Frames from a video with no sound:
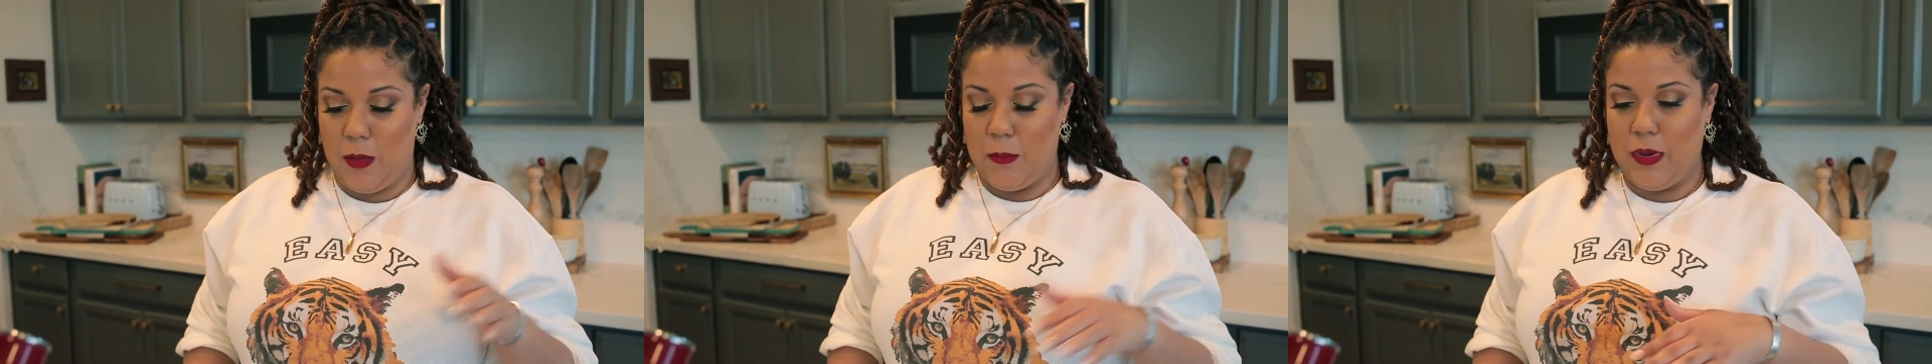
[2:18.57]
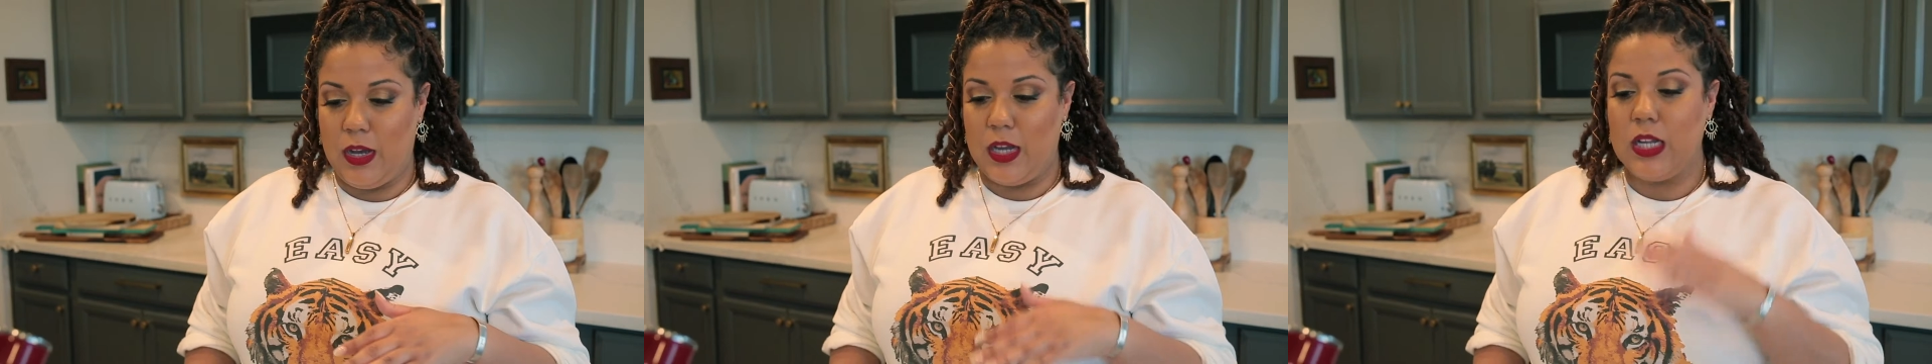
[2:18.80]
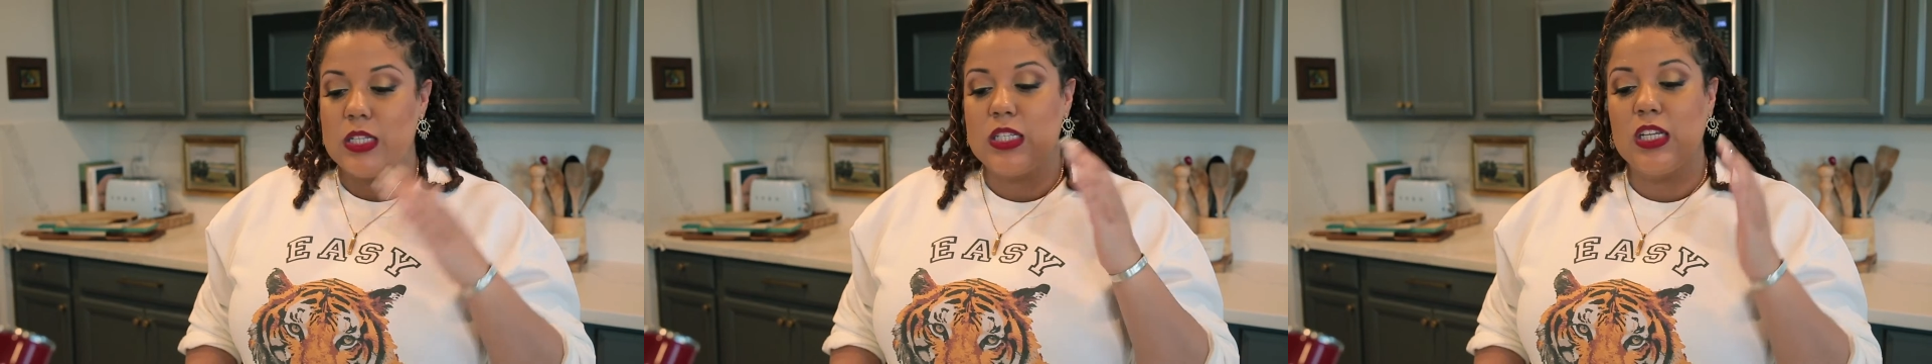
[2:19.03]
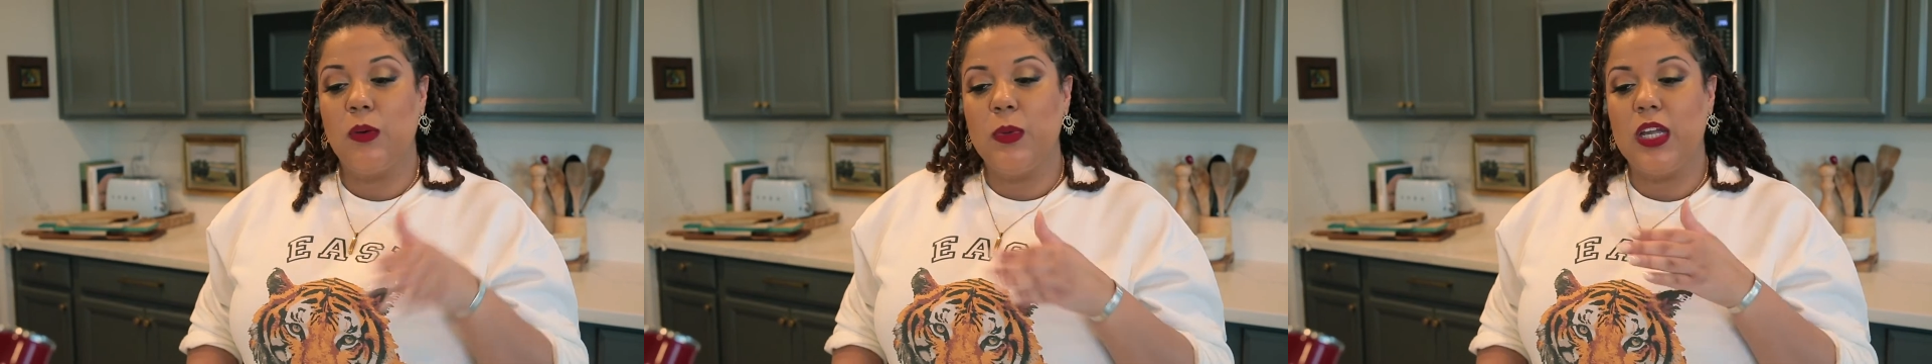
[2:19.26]
But
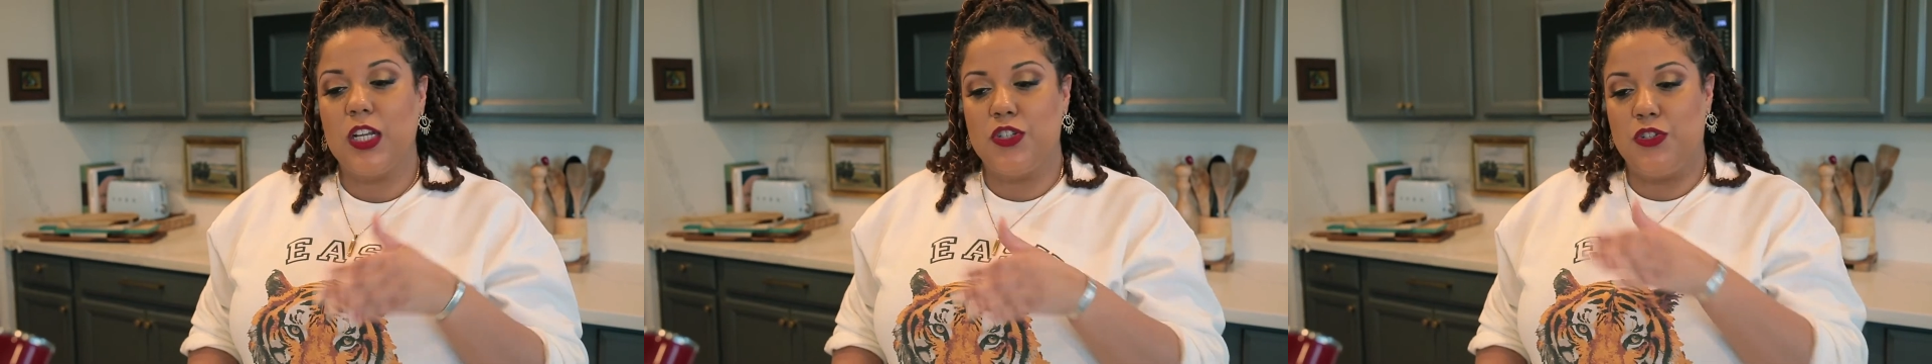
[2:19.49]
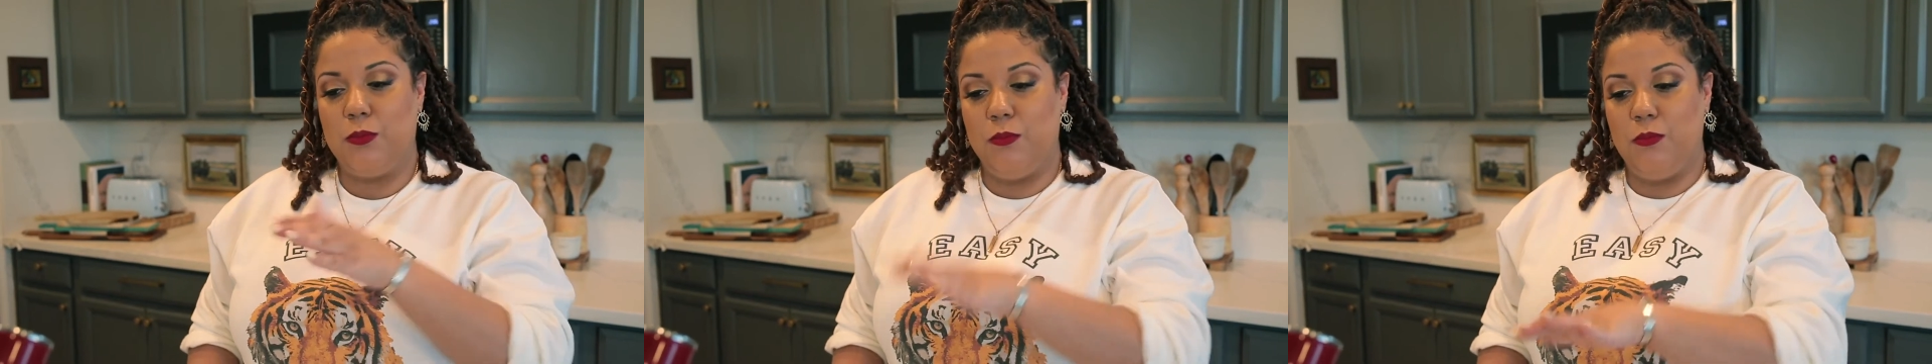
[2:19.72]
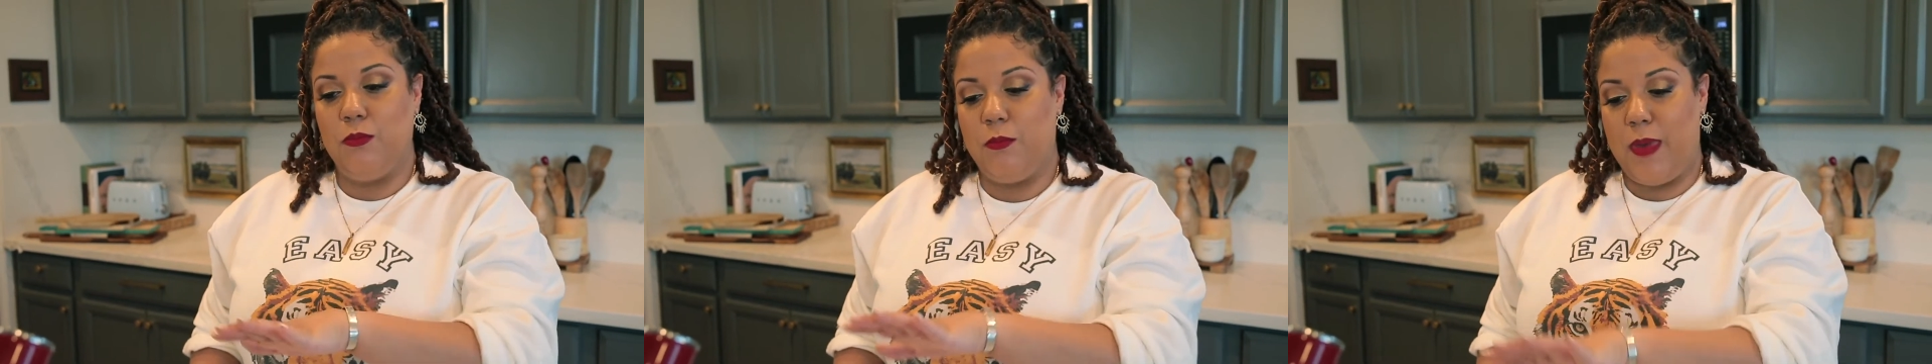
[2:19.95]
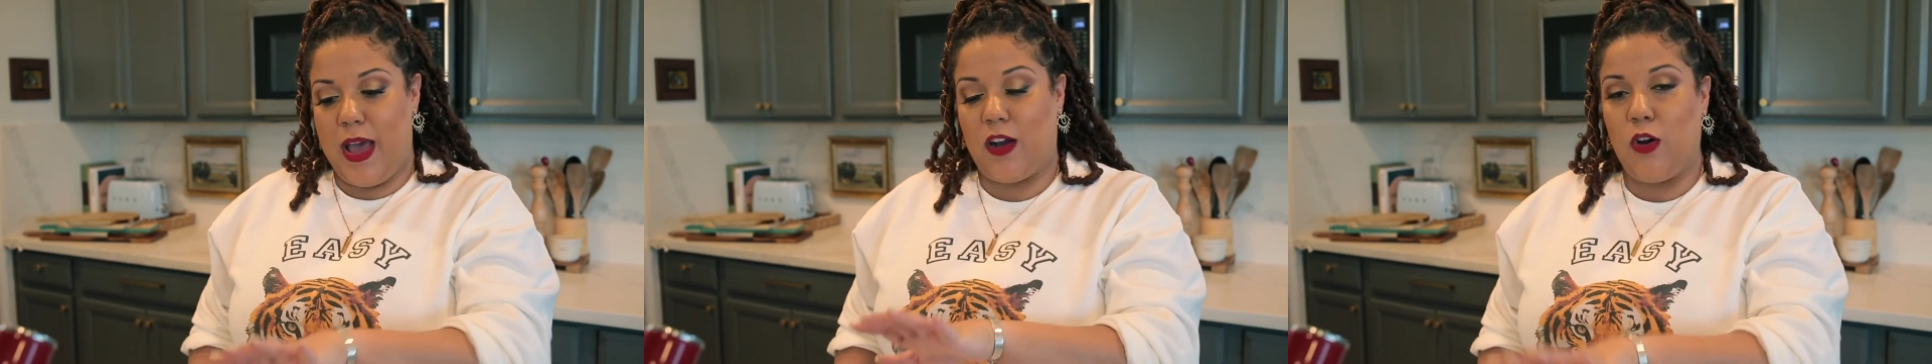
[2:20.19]
until we get you
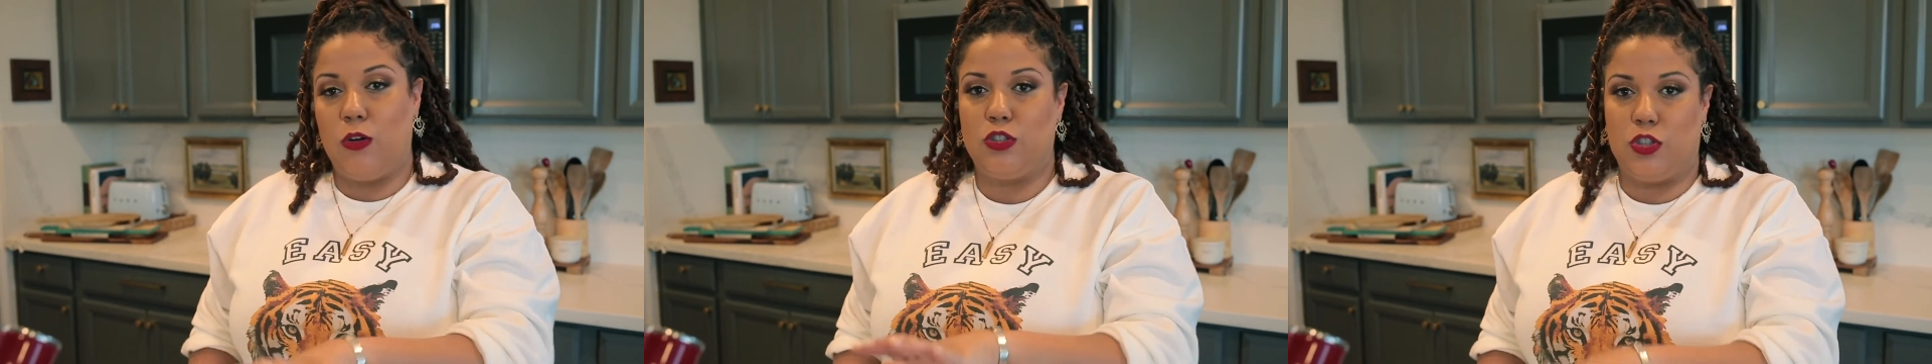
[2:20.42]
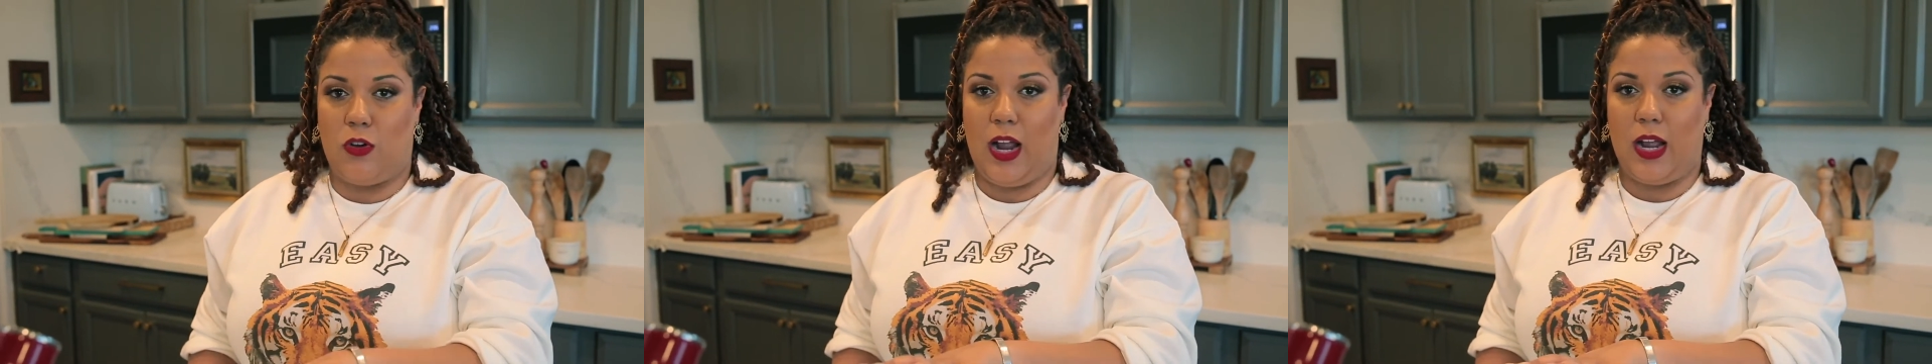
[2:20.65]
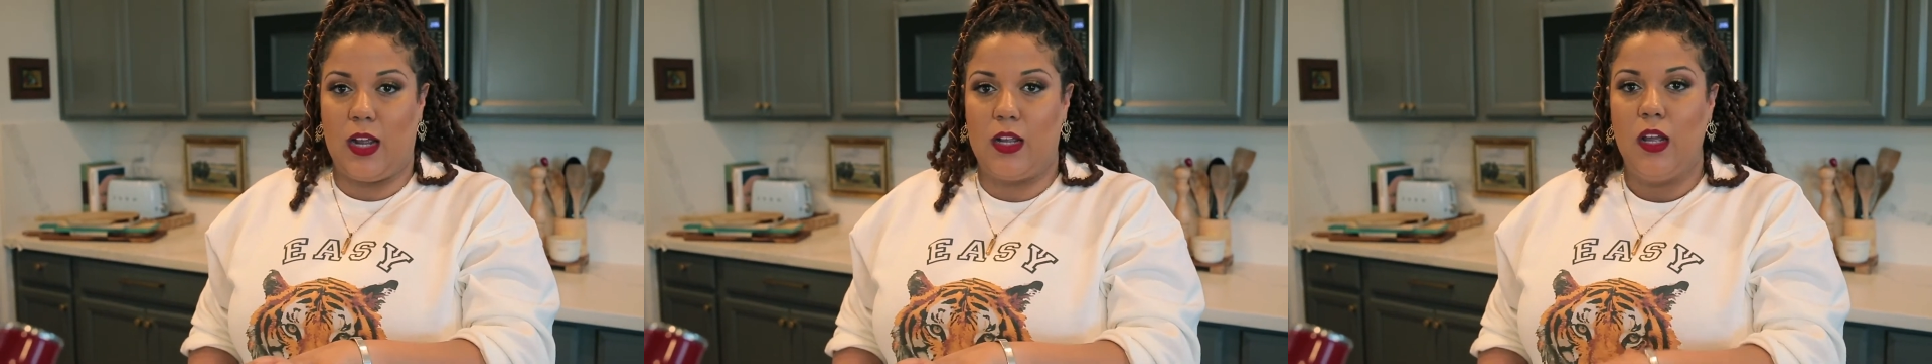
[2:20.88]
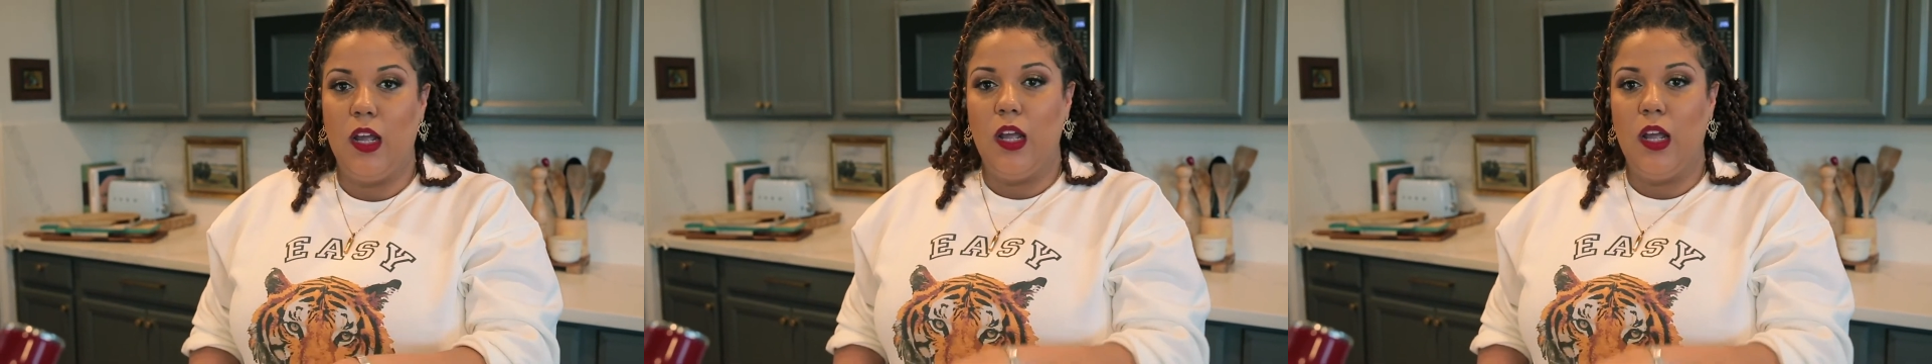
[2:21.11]
back on track,